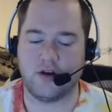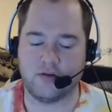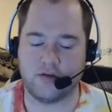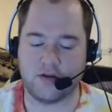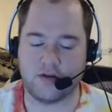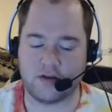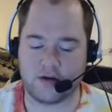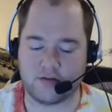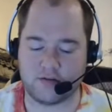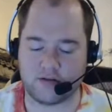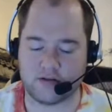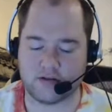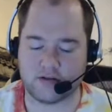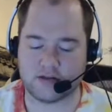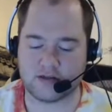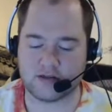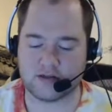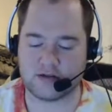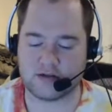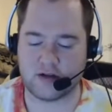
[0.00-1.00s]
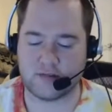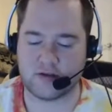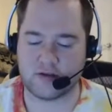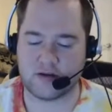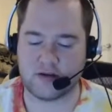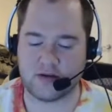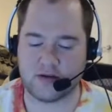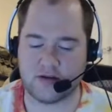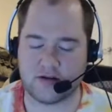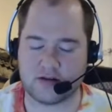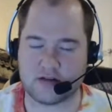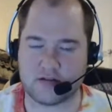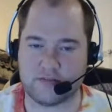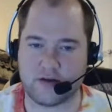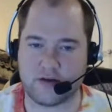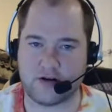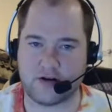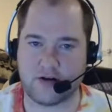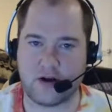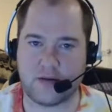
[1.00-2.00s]
there's some
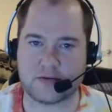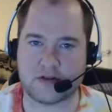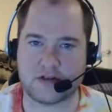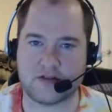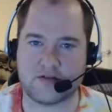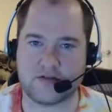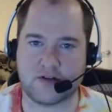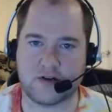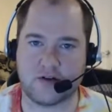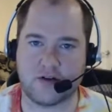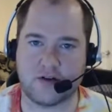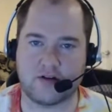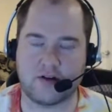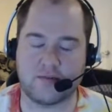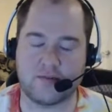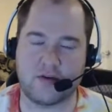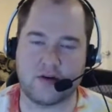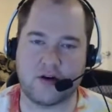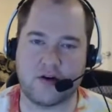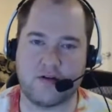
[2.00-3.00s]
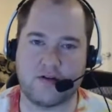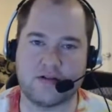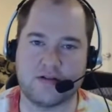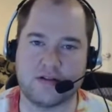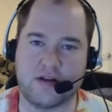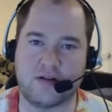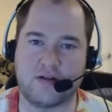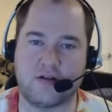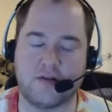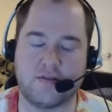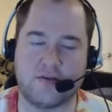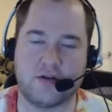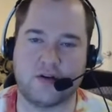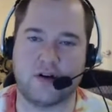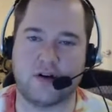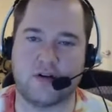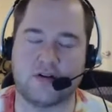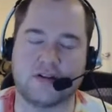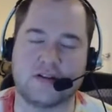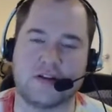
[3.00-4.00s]
better options for going cryptocurrency to
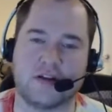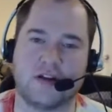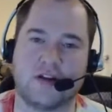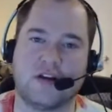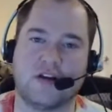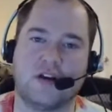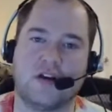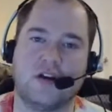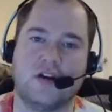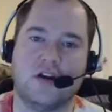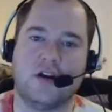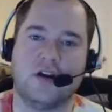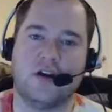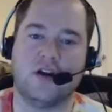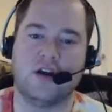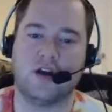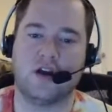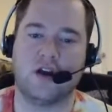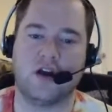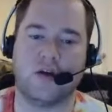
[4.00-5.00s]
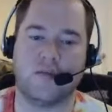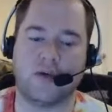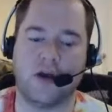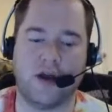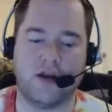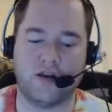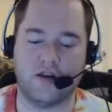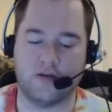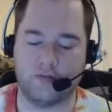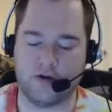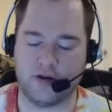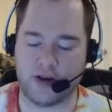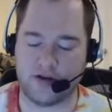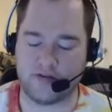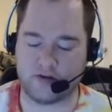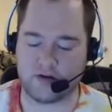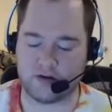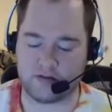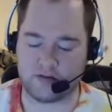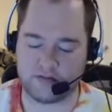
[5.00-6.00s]
cryptocurrency. But I
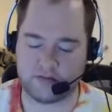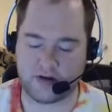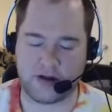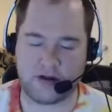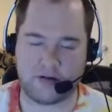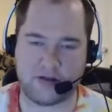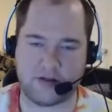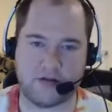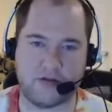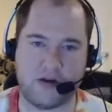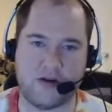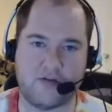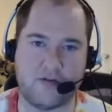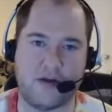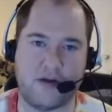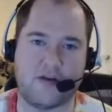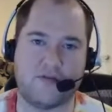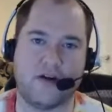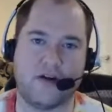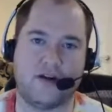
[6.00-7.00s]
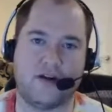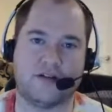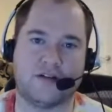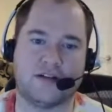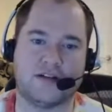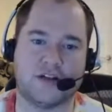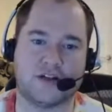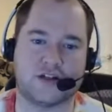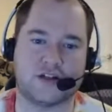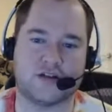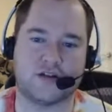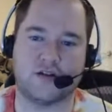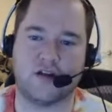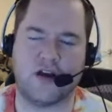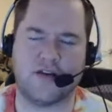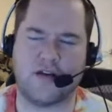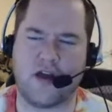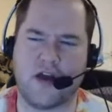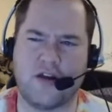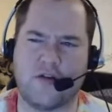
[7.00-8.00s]
don't think we ever made a final decision.
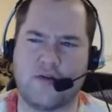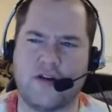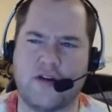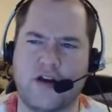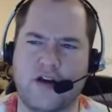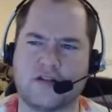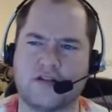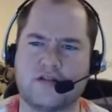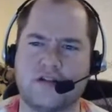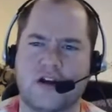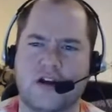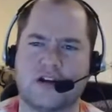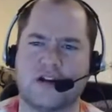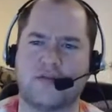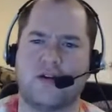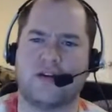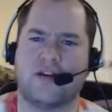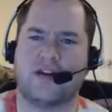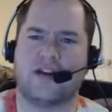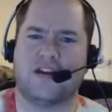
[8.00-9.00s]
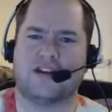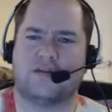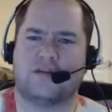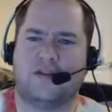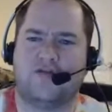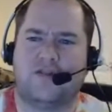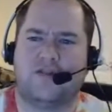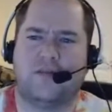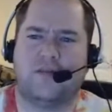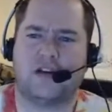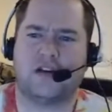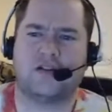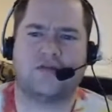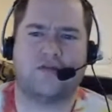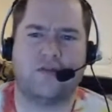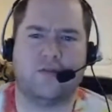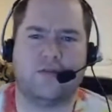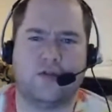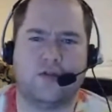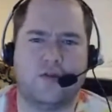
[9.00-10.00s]
I know we also talked about getting some information
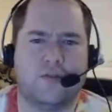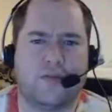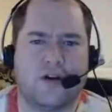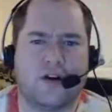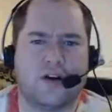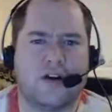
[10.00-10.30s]
from Bloomberg.